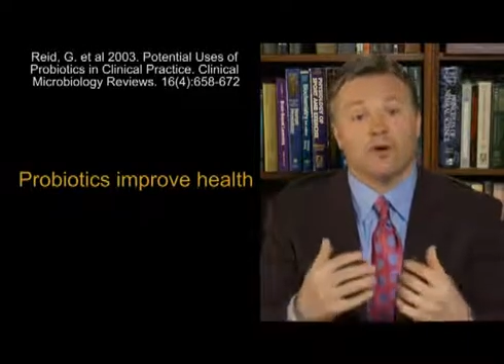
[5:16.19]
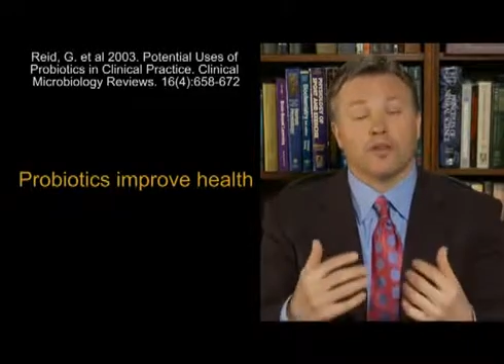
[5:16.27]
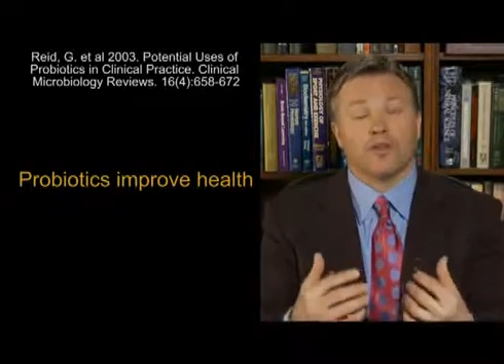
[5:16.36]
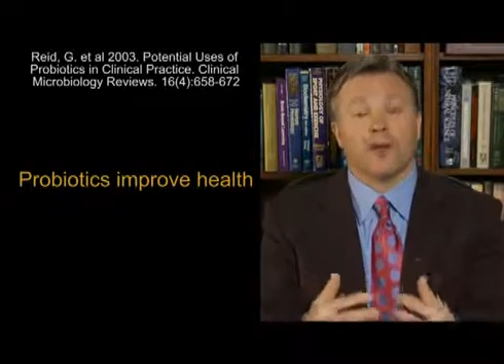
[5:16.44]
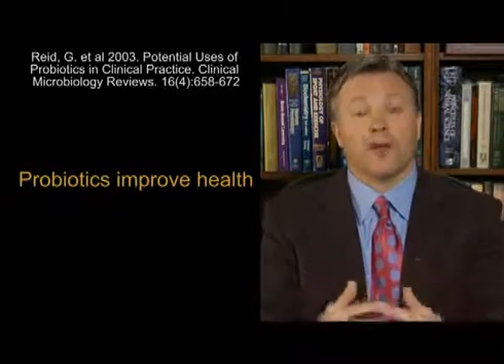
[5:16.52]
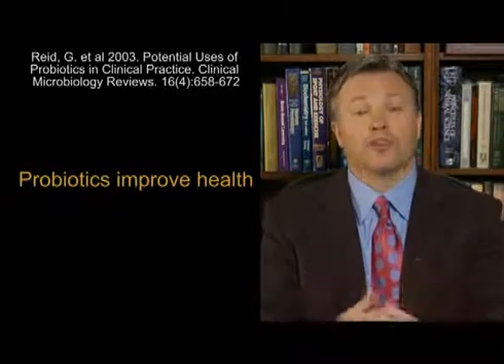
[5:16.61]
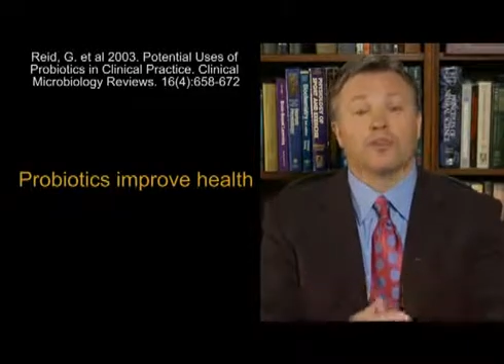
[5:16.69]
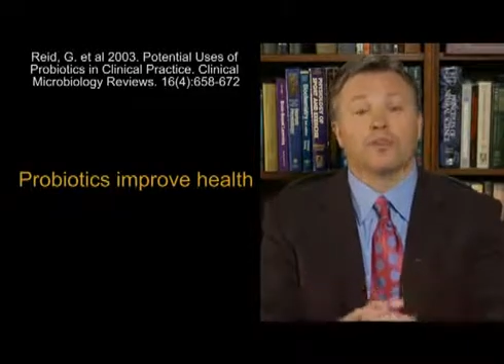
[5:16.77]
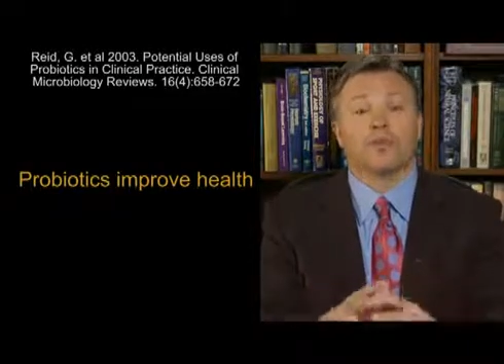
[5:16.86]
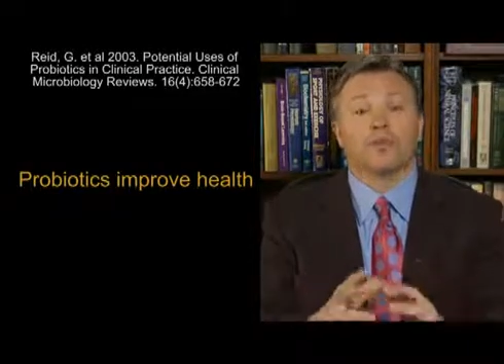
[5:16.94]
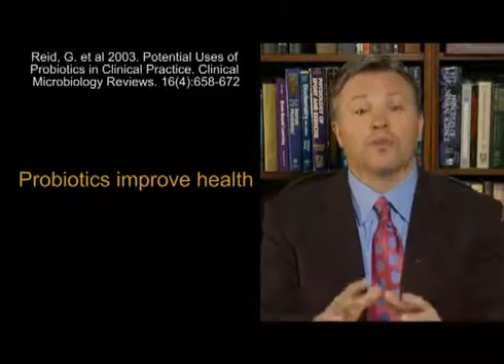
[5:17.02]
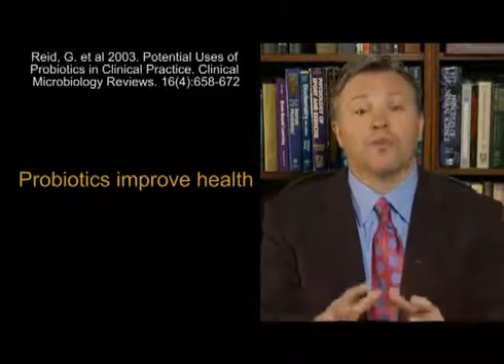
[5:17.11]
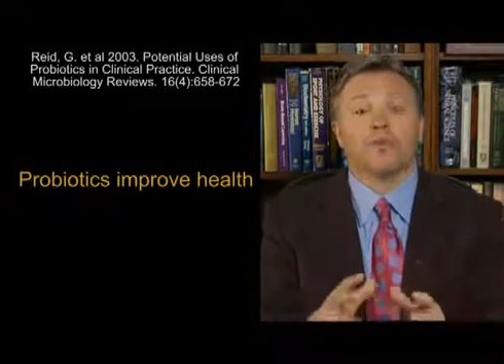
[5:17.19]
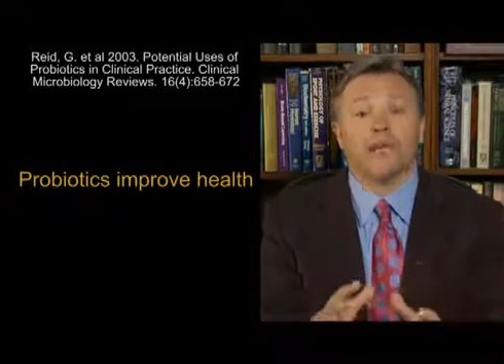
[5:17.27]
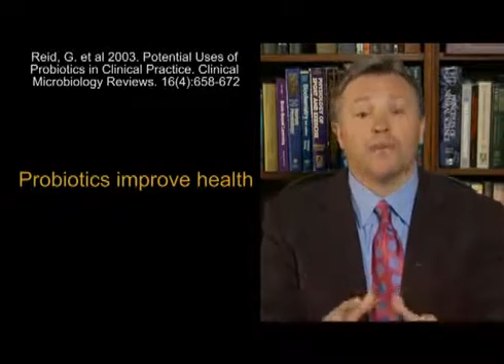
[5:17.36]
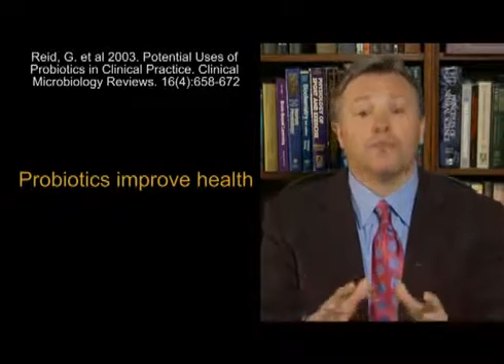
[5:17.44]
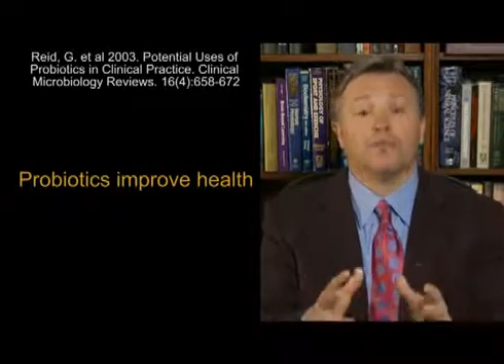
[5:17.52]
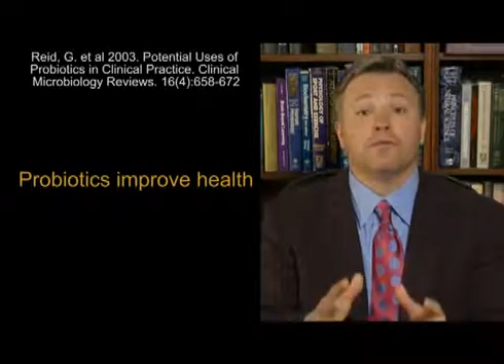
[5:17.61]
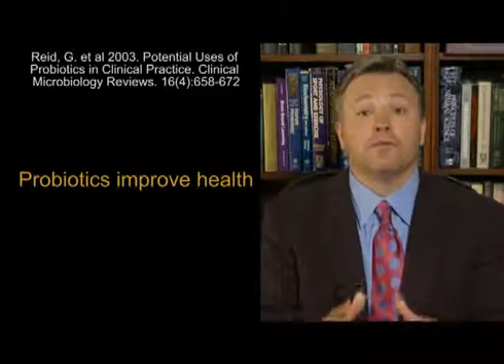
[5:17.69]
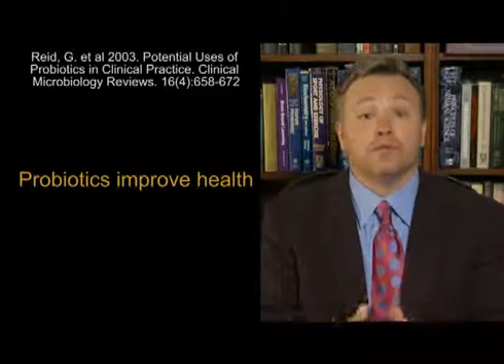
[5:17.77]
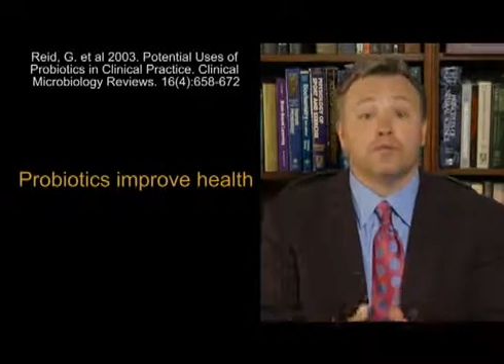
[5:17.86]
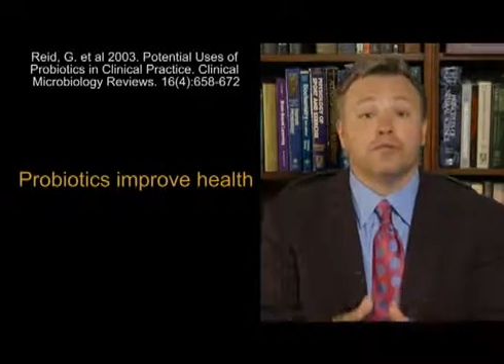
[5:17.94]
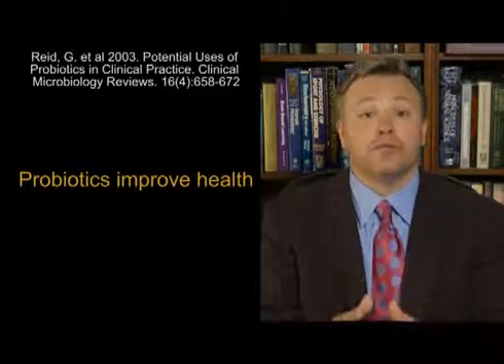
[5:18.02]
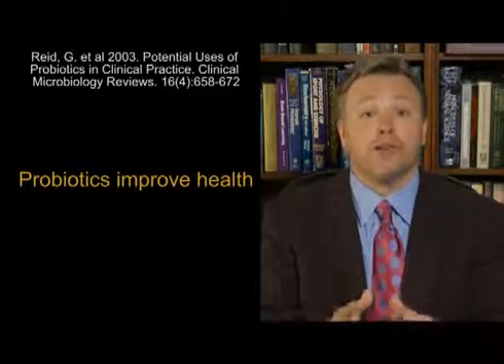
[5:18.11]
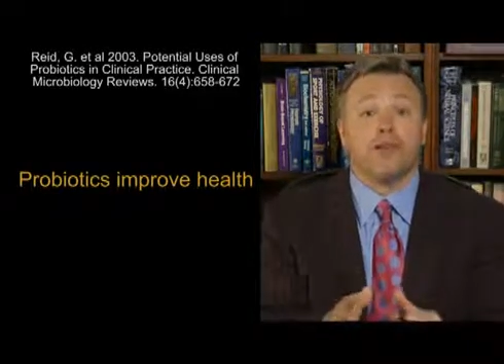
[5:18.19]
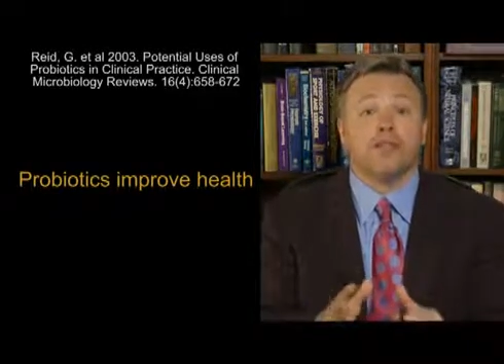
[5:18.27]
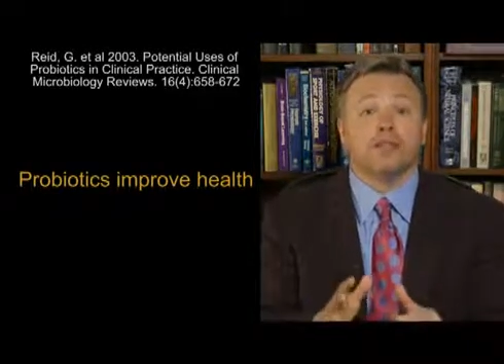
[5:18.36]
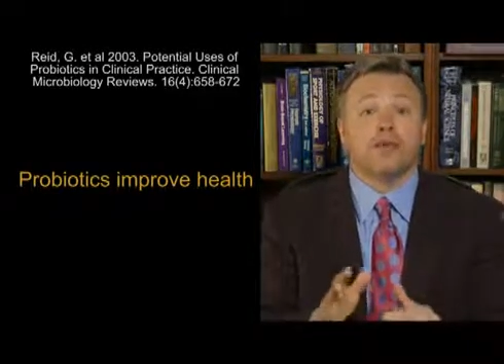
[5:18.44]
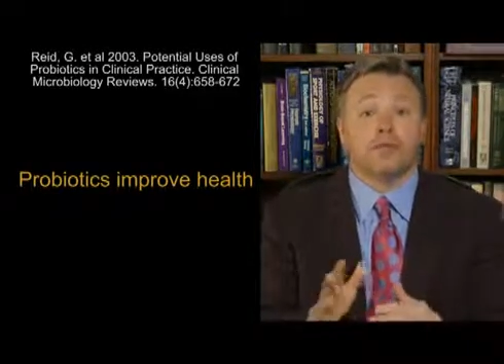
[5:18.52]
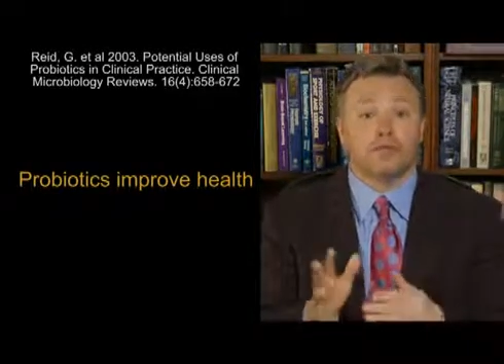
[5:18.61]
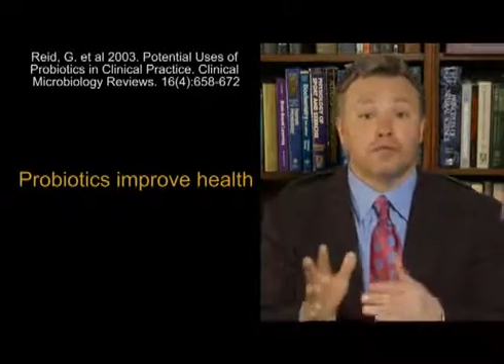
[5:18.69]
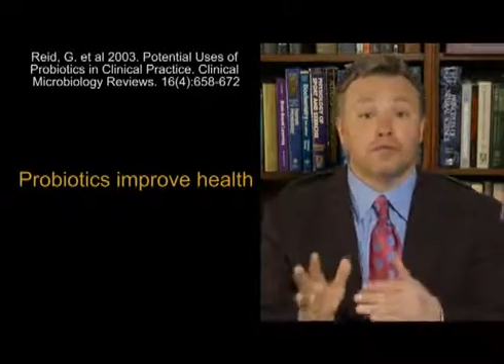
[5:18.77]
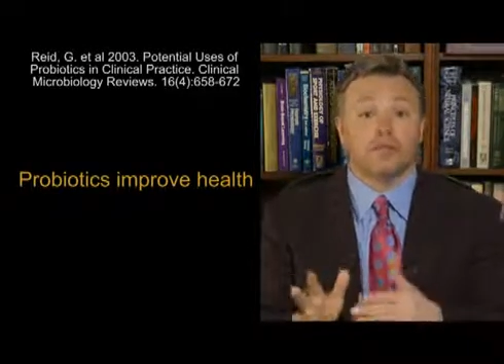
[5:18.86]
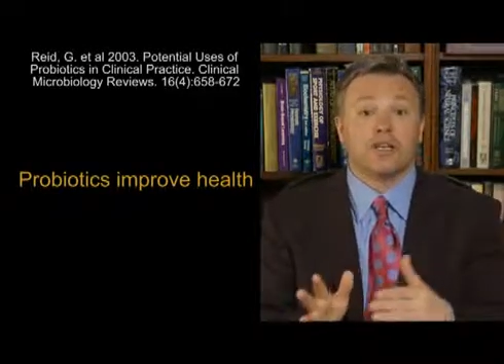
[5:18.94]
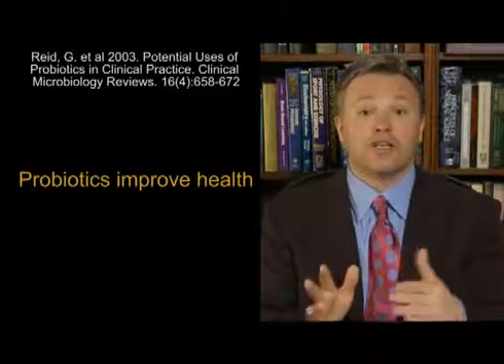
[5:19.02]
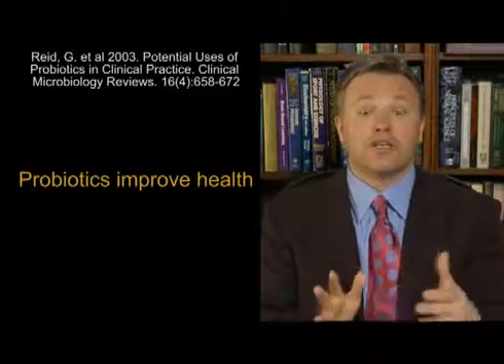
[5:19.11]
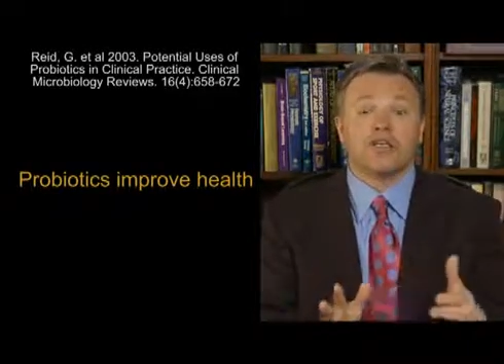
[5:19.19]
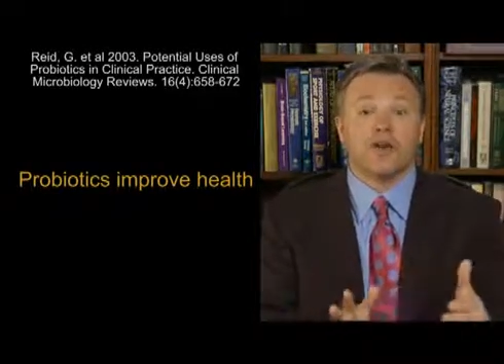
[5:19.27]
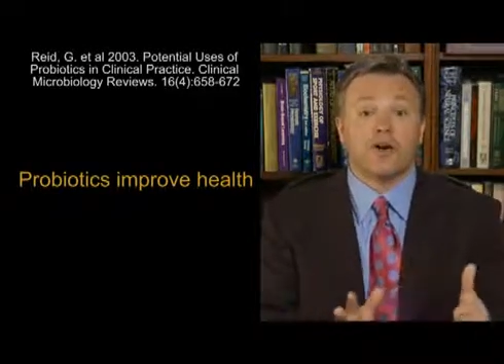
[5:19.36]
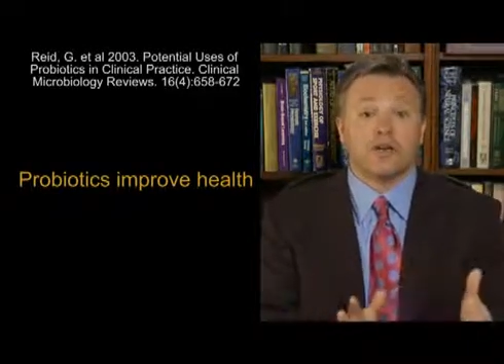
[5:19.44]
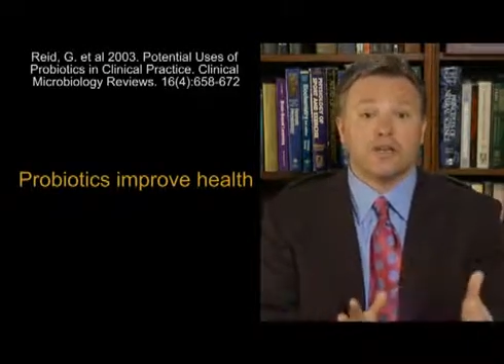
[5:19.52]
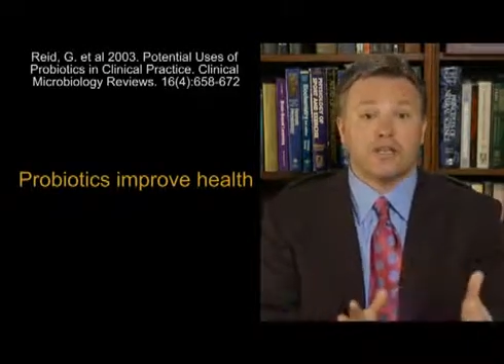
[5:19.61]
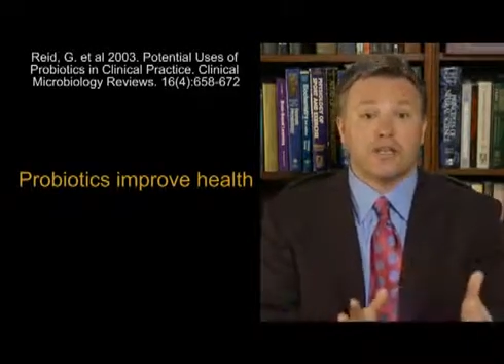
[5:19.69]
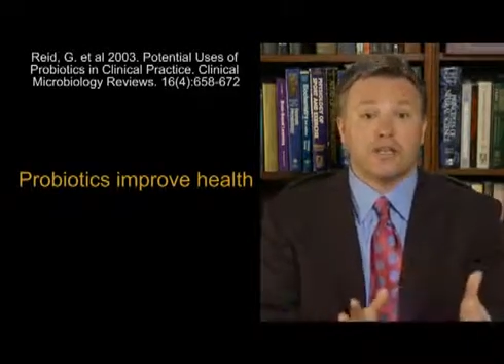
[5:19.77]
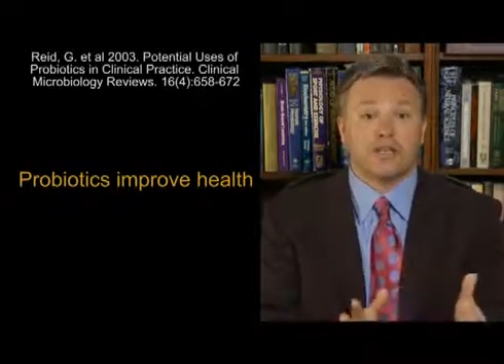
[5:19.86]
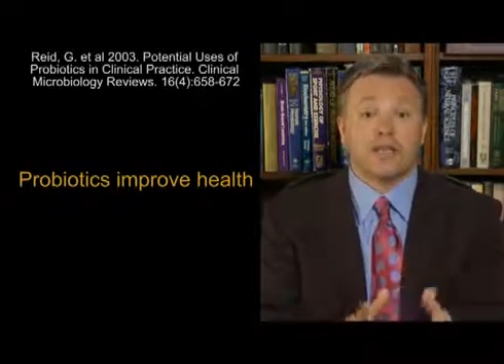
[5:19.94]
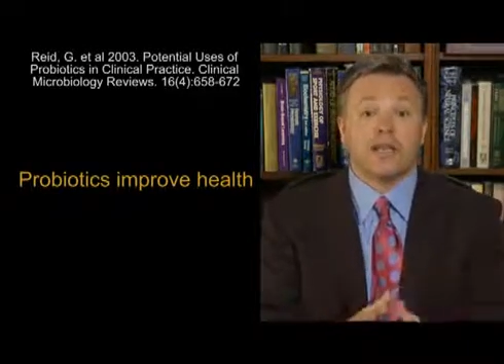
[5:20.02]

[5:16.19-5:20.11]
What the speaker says: are the bacteria from the types of foods that we've traditionally always eaten.